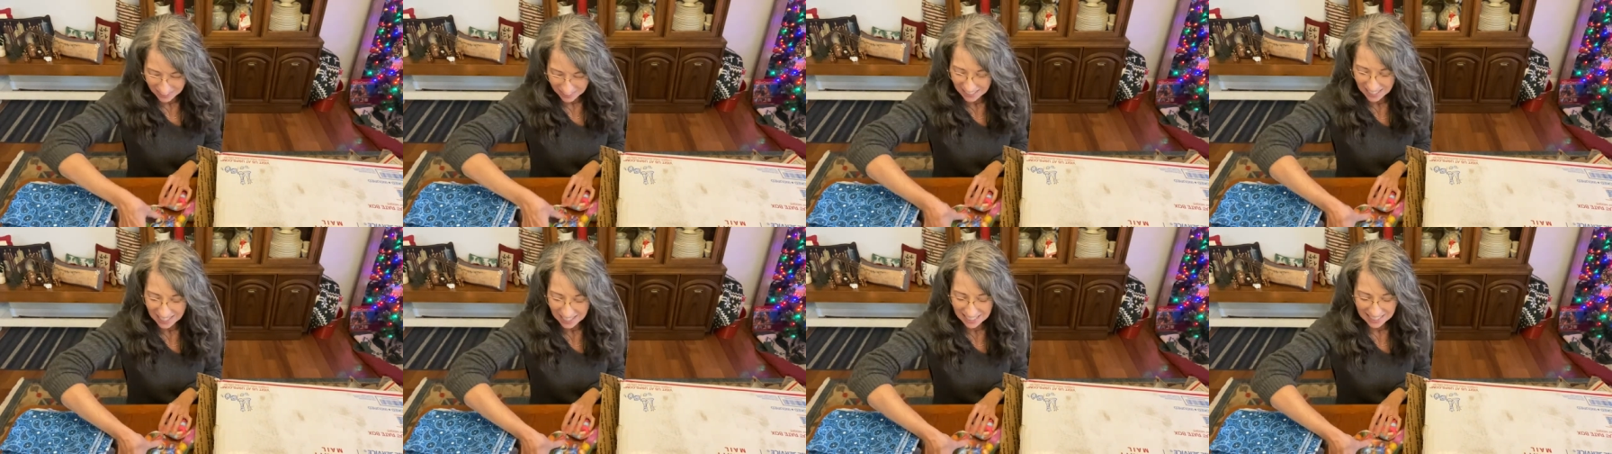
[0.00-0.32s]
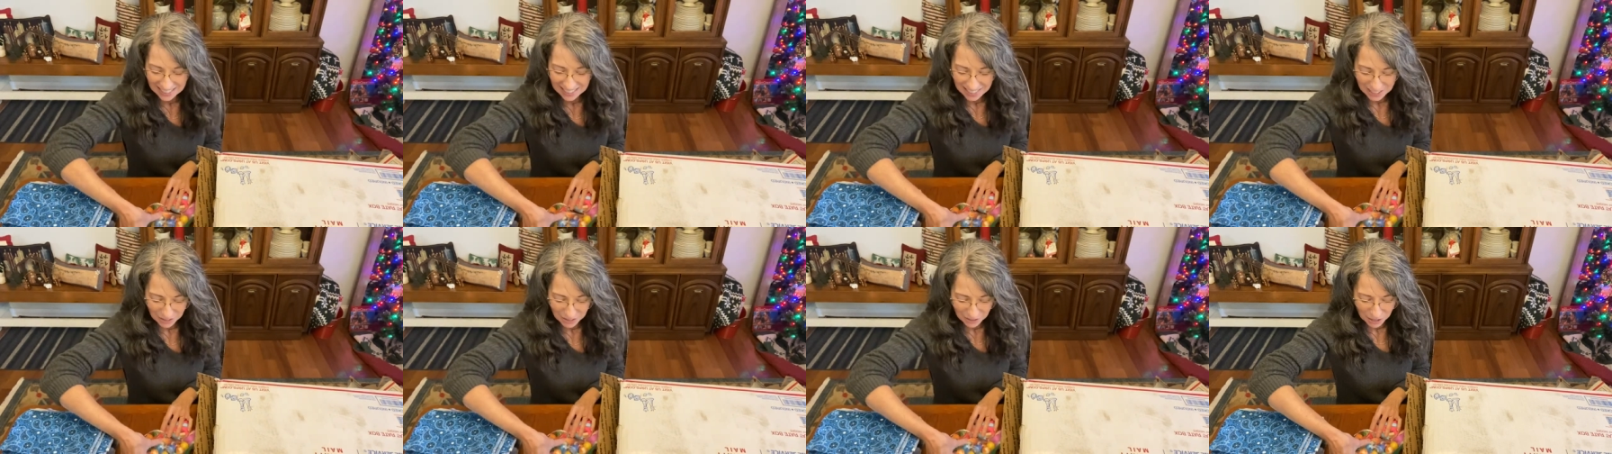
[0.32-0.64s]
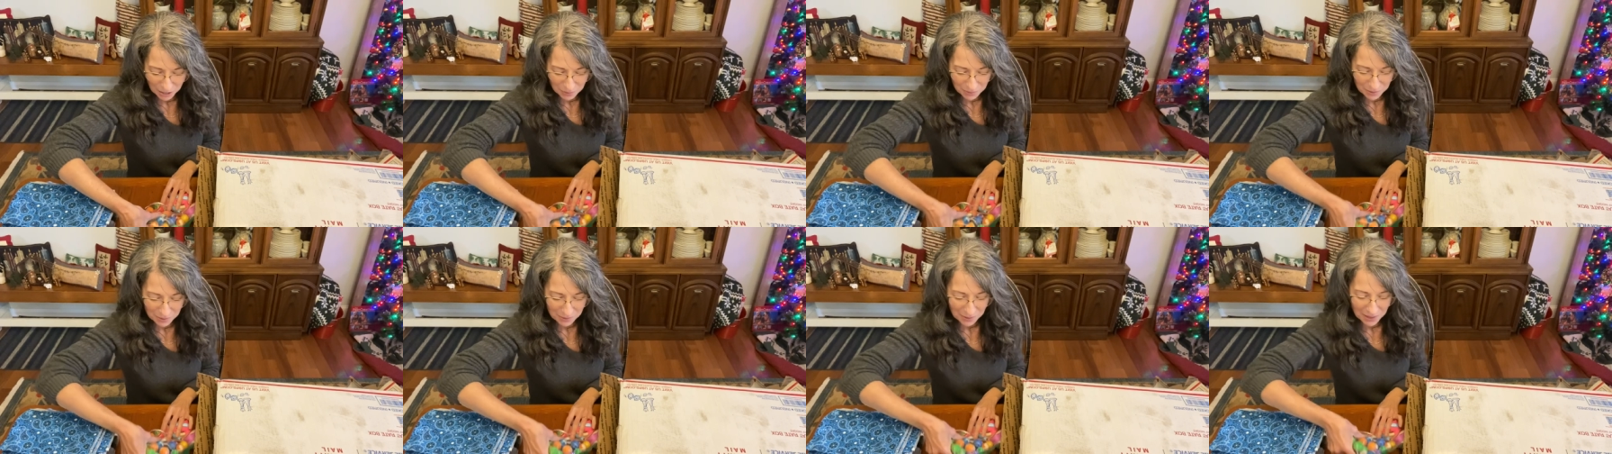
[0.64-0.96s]
not just
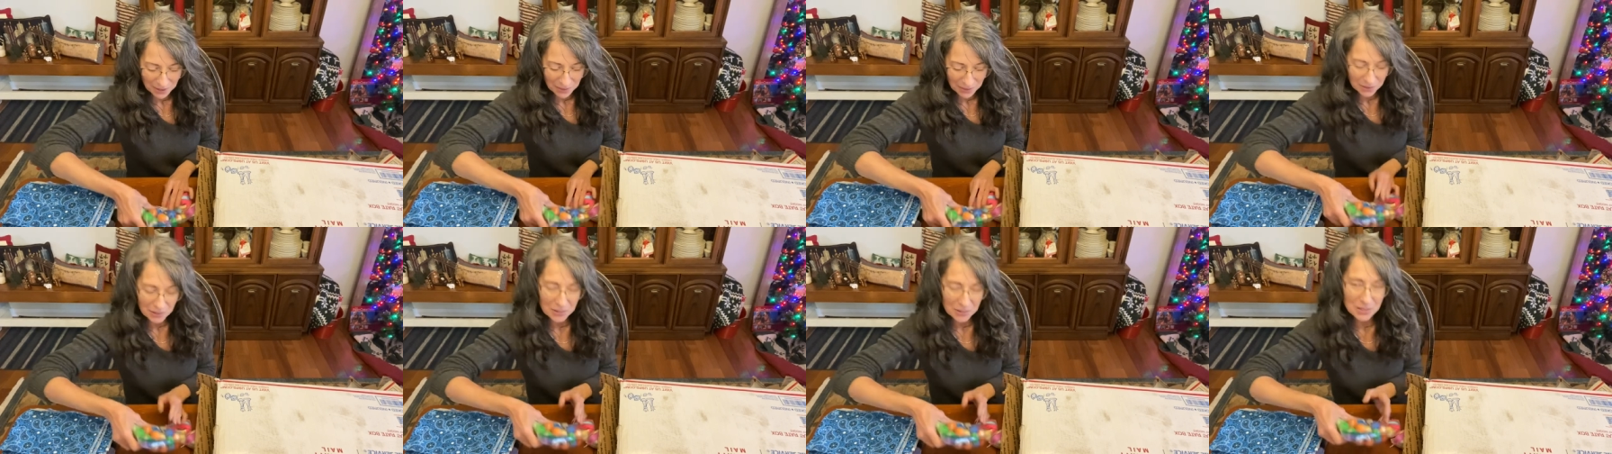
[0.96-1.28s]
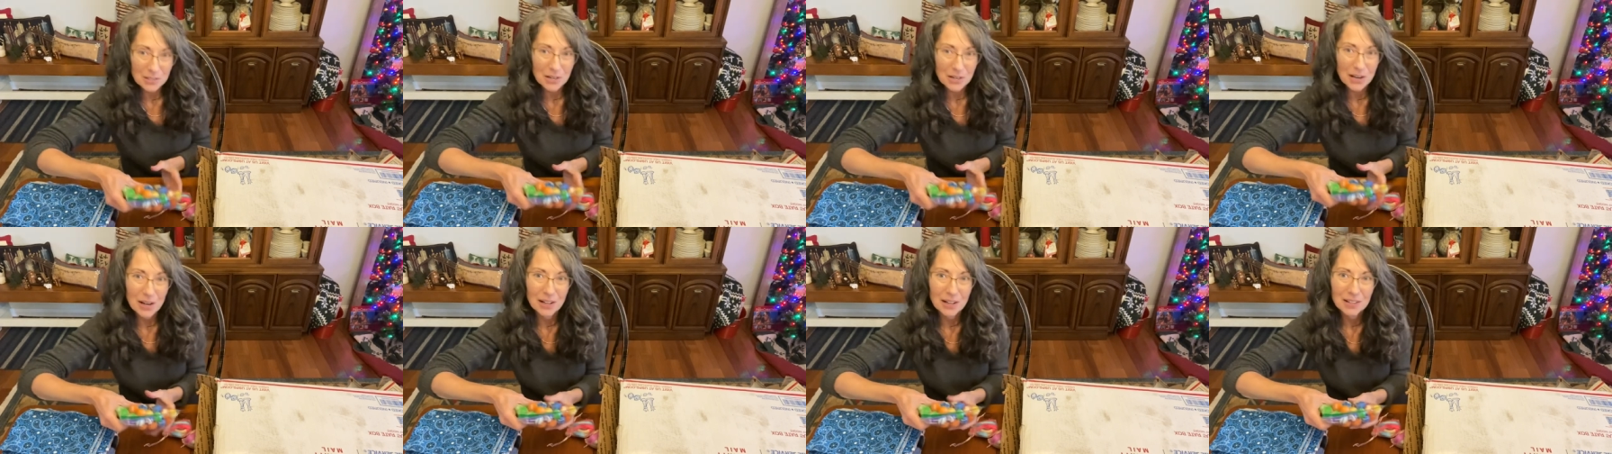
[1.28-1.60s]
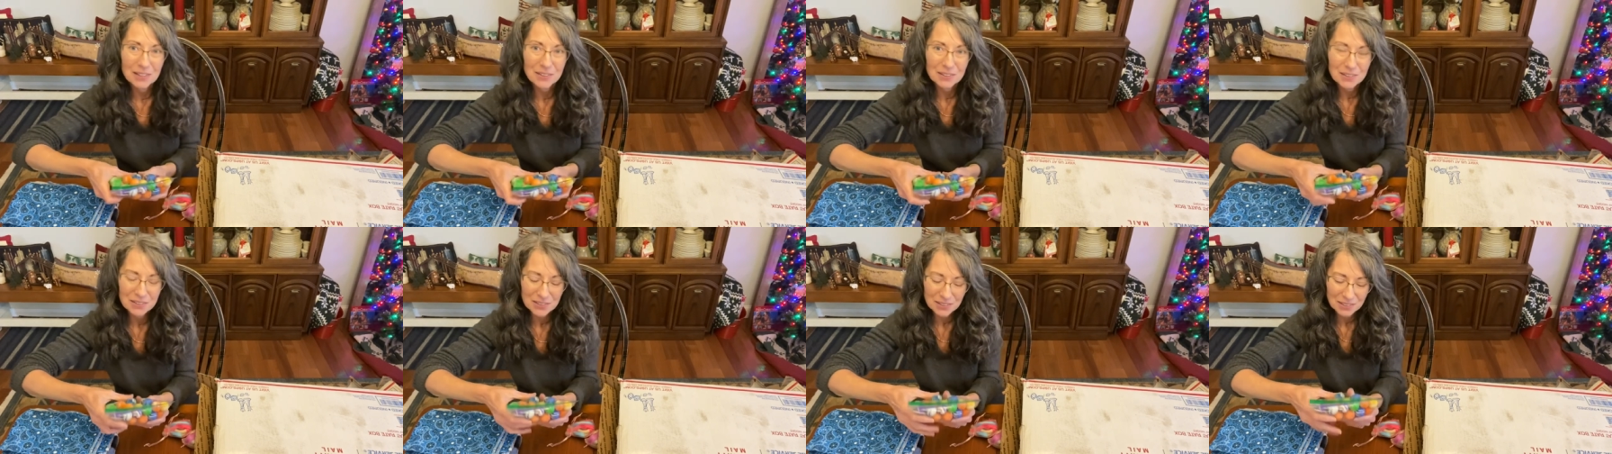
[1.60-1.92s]
wrapped around their doll
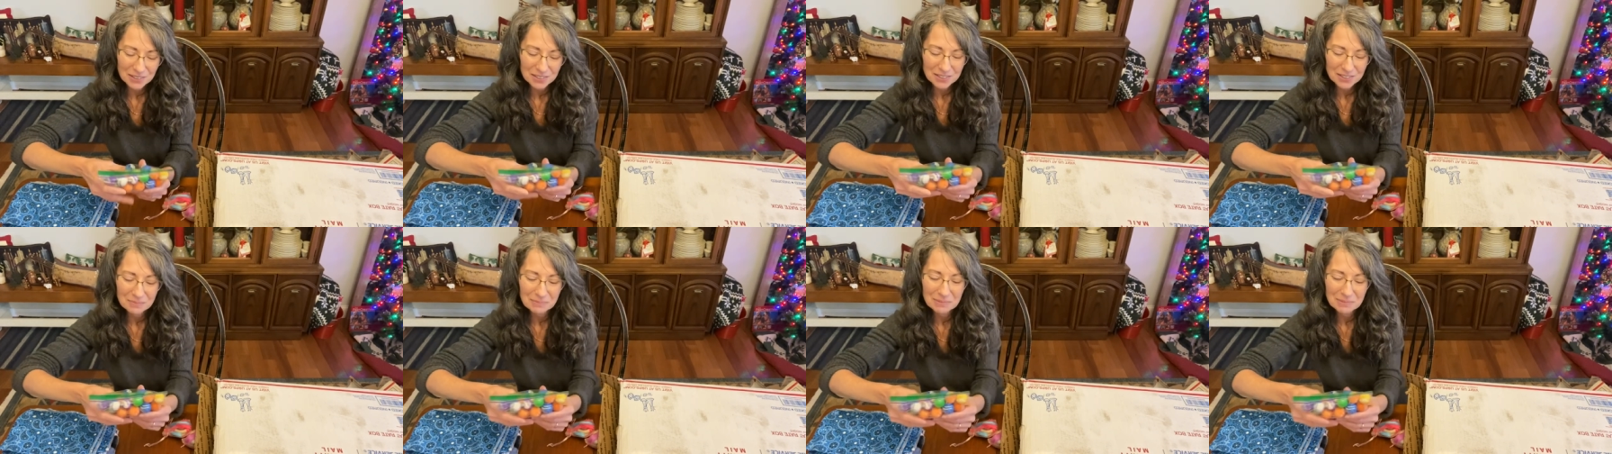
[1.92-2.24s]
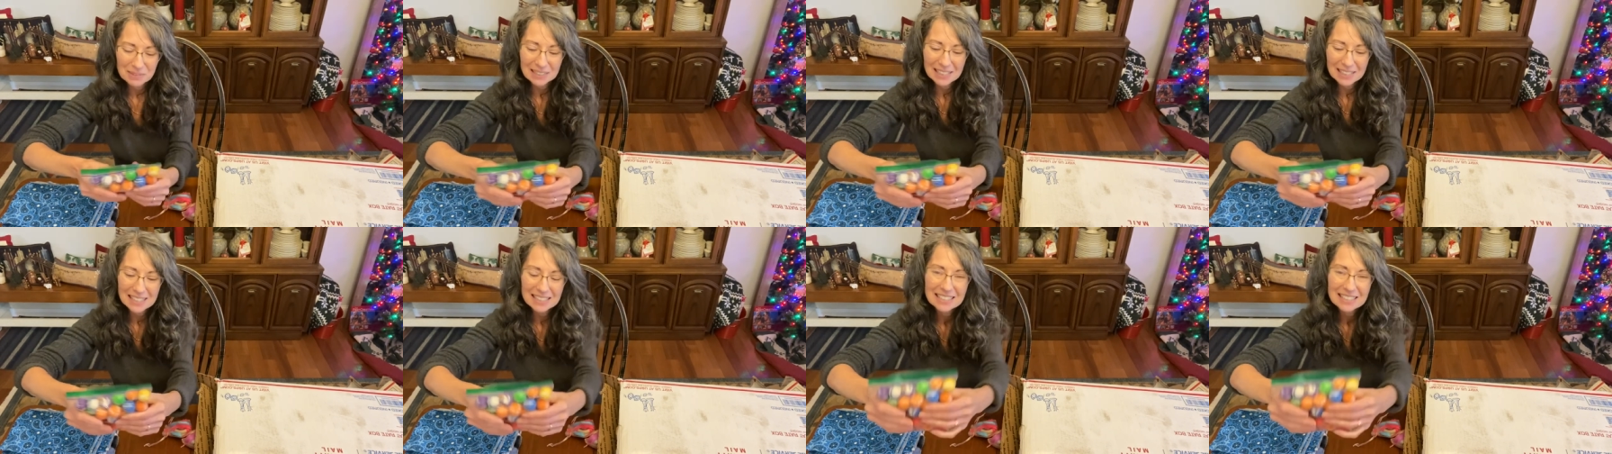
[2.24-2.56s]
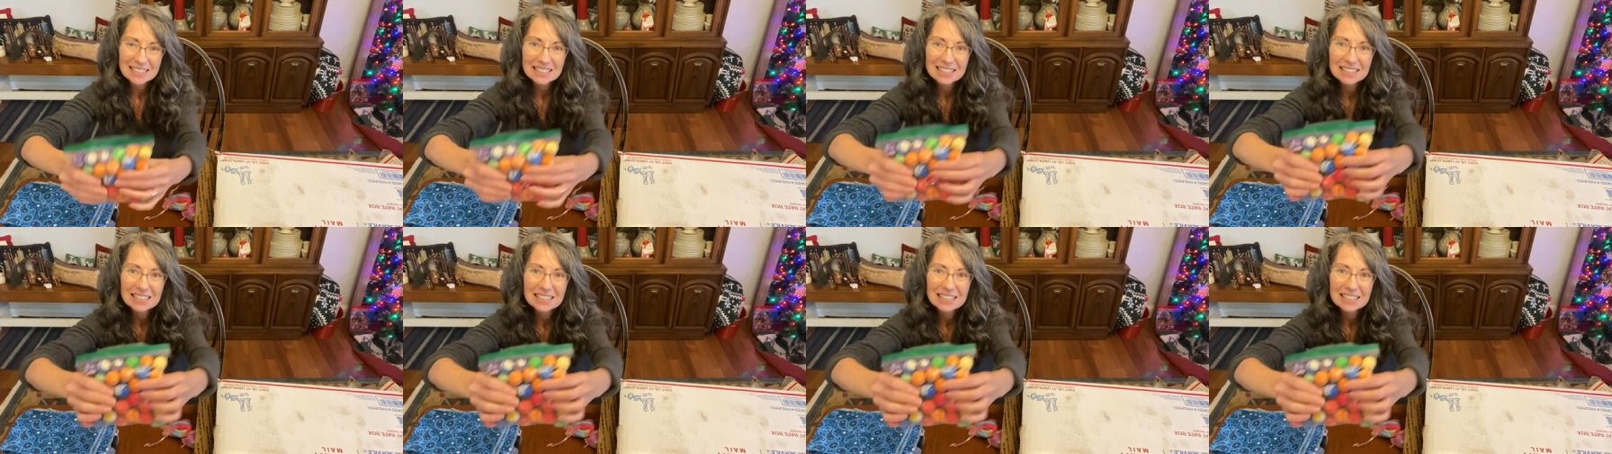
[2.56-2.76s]
or their plush.